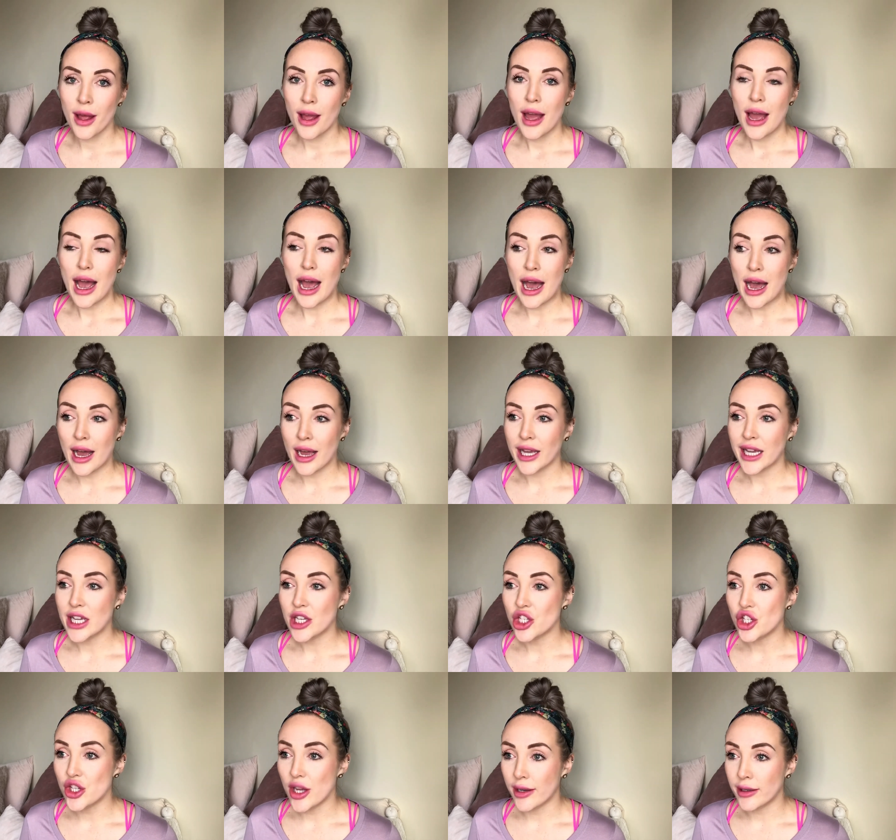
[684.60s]
I
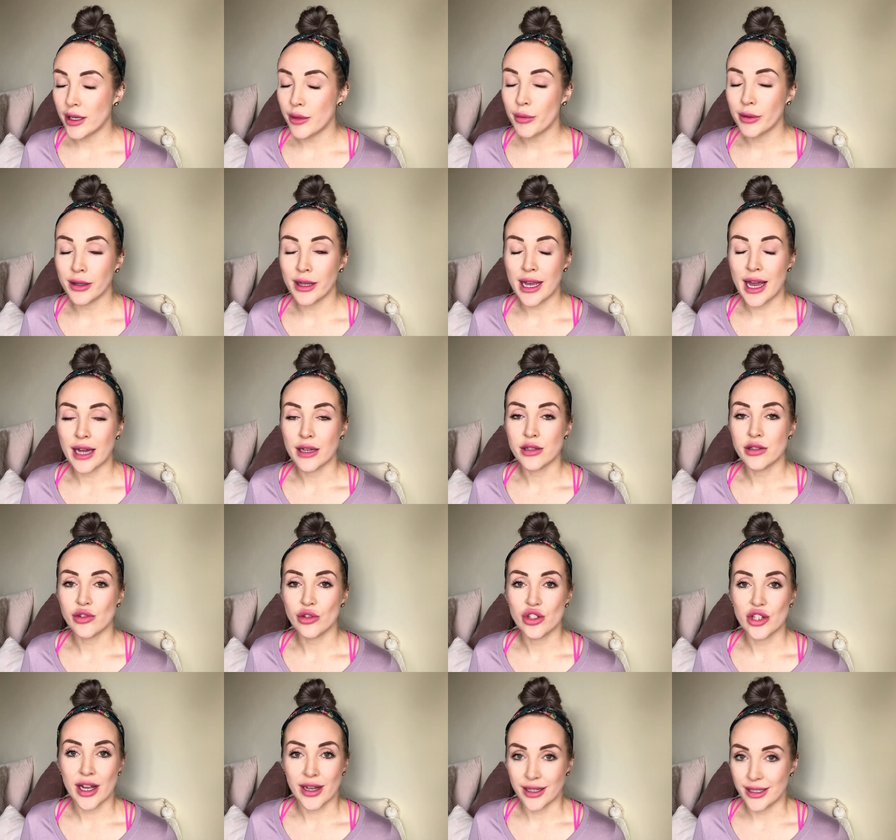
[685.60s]
genuinely had such
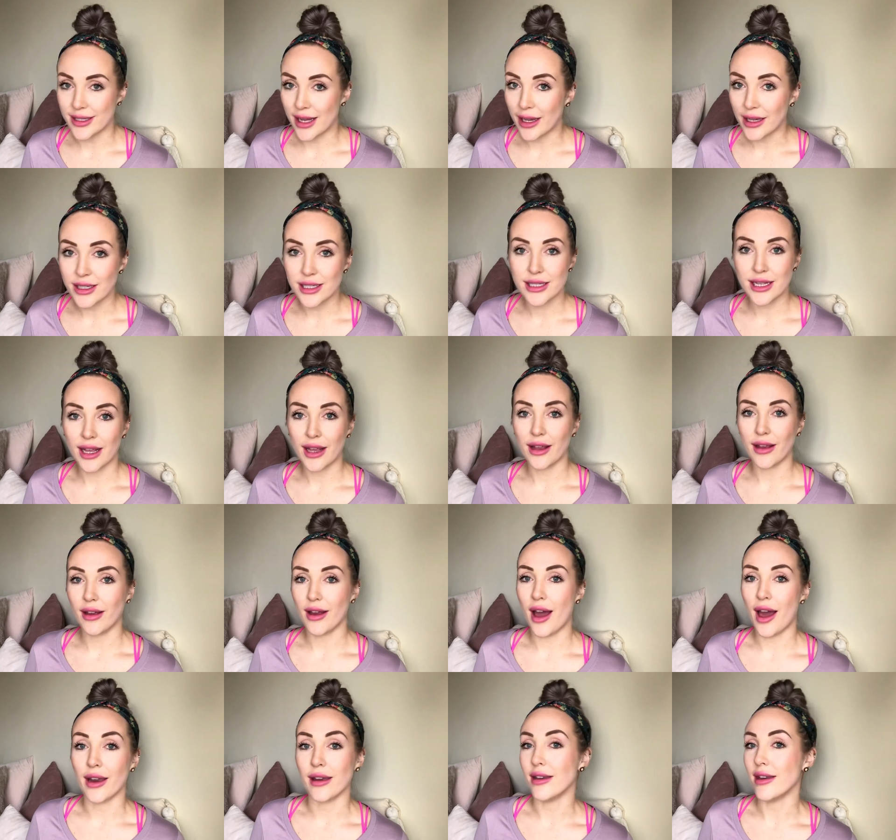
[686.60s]
anxiety
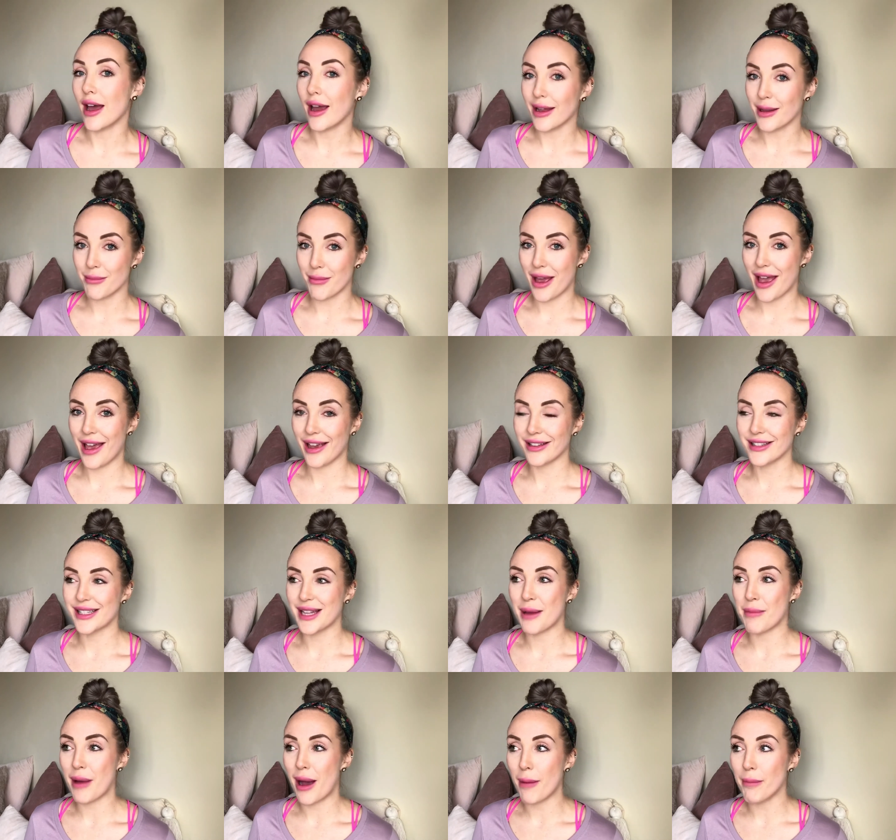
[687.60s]
and nightmares
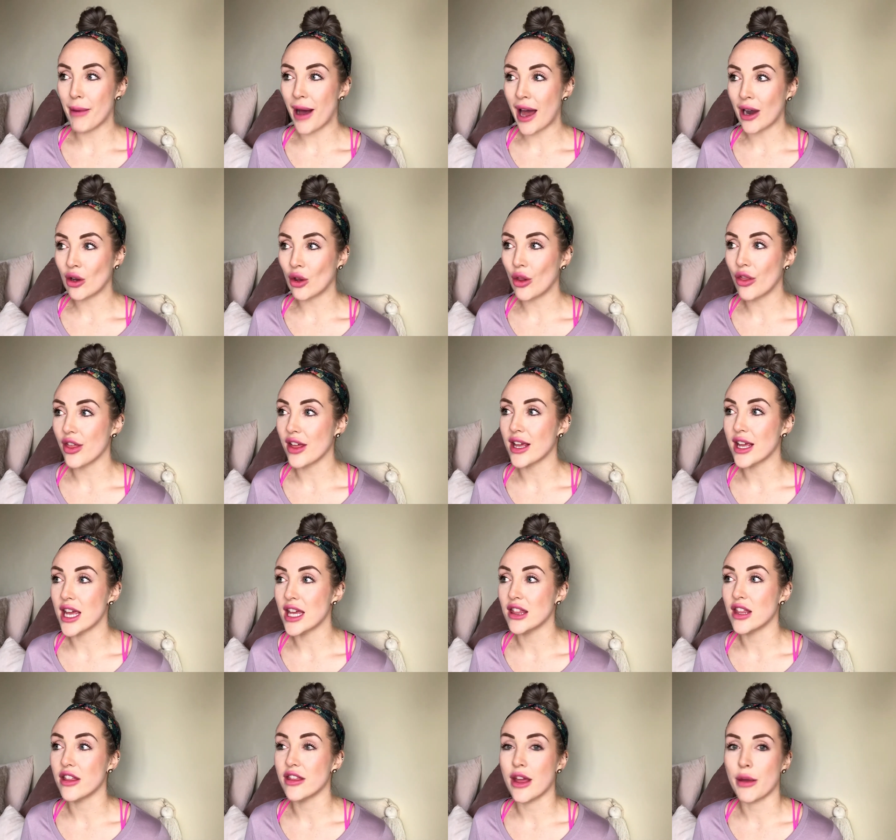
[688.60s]
about panel, thinking
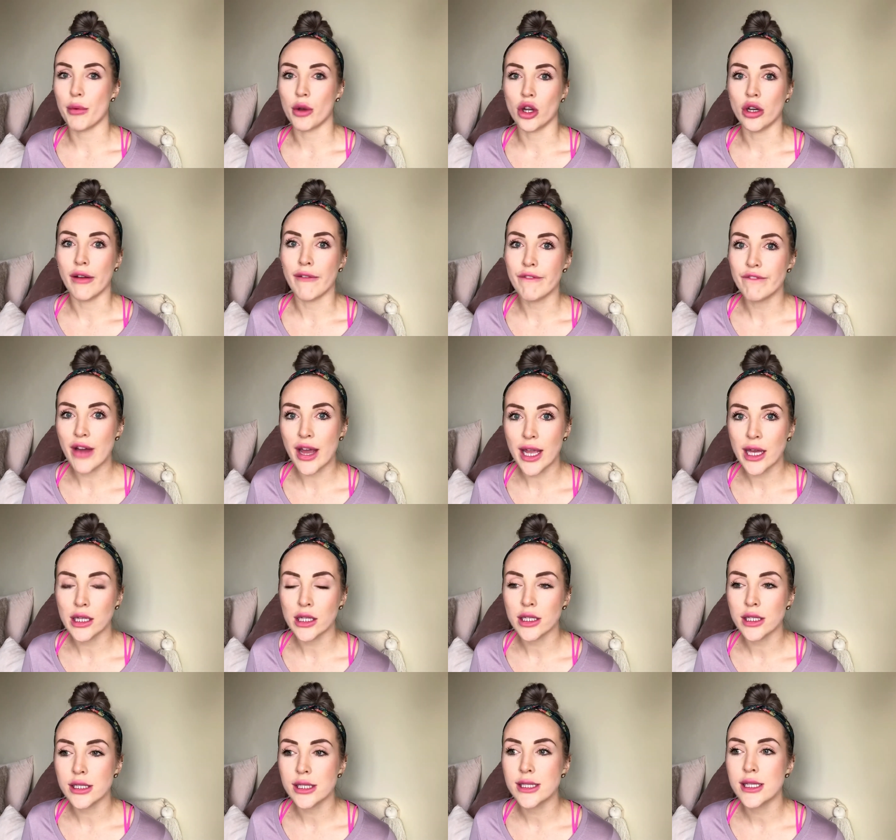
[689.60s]
that they were going to fail
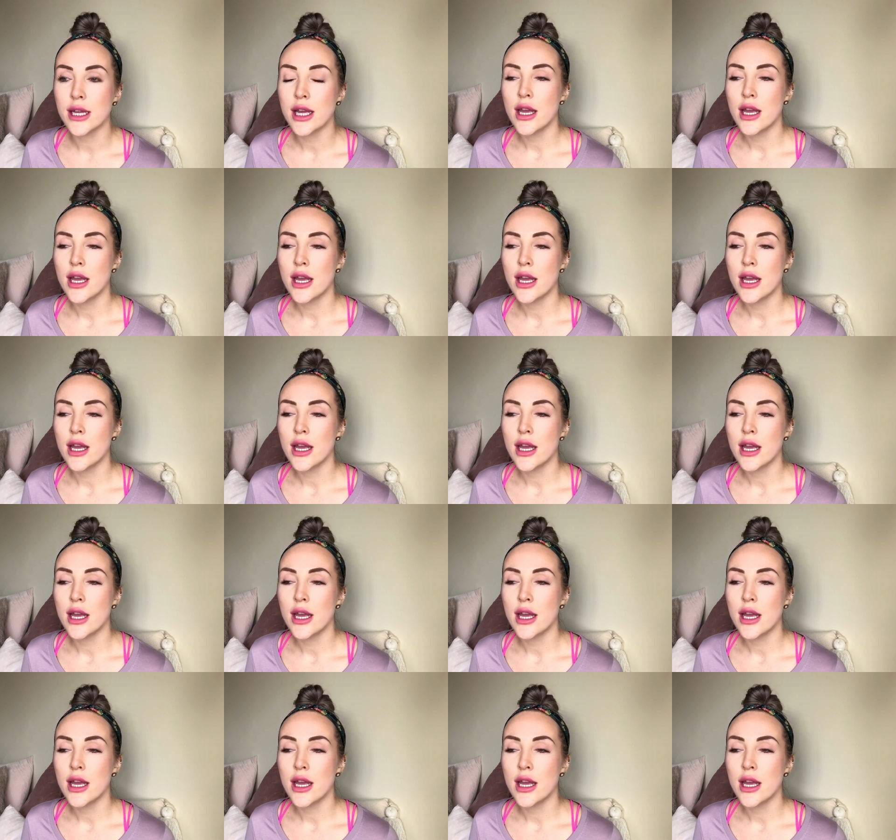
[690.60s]
us,